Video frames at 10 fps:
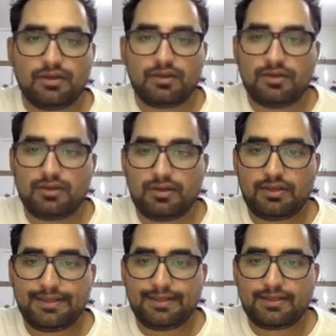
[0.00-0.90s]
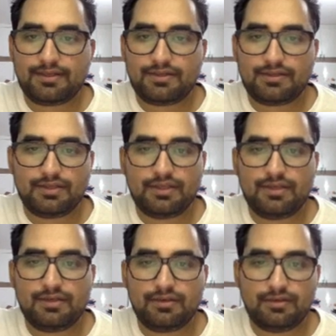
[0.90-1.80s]
uh, like
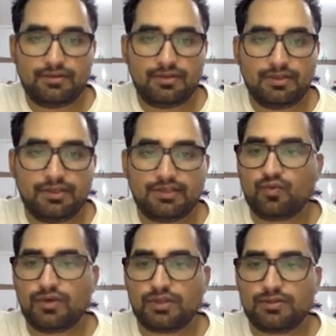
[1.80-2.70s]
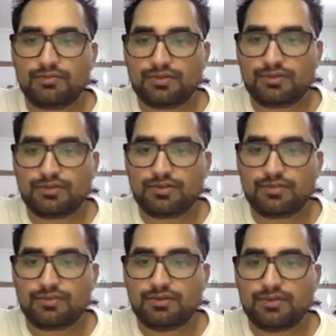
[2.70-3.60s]
see uh, the things welcome Chandra
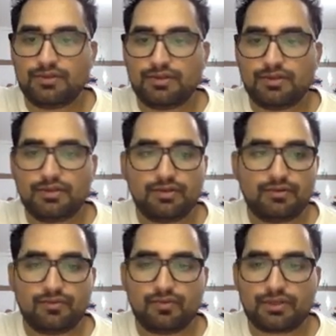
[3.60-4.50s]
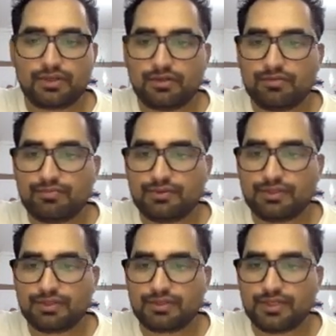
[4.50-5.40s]
Sharma here what kind of
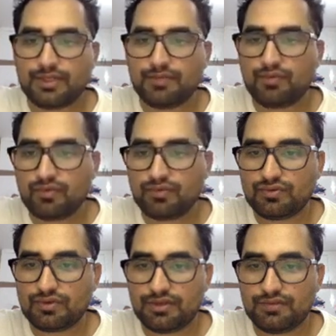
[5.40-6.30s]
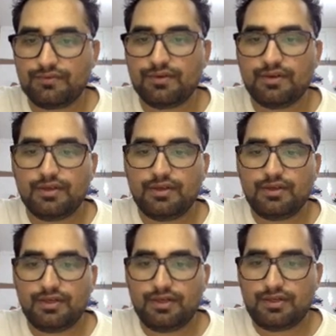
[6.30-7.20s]
project name you want to give
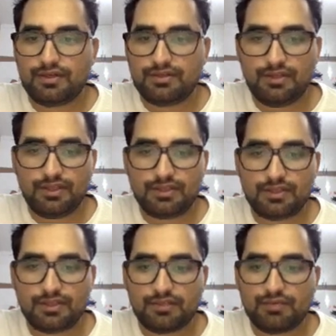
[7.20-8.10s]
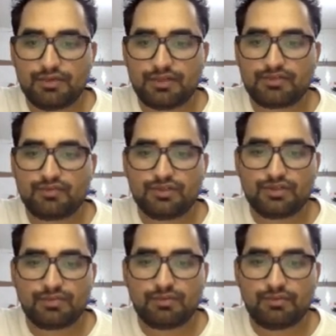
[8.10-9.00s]
and these are the products which
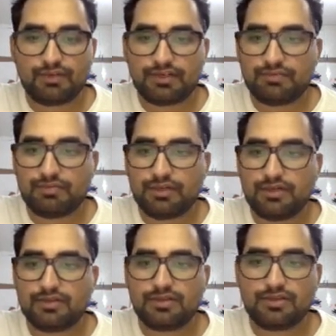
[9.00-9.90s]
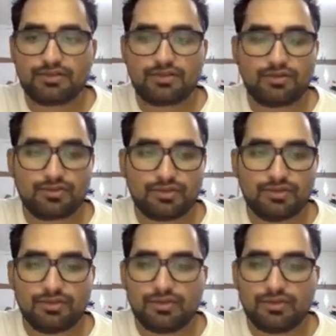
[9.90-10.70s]
are provided by DigitalOcean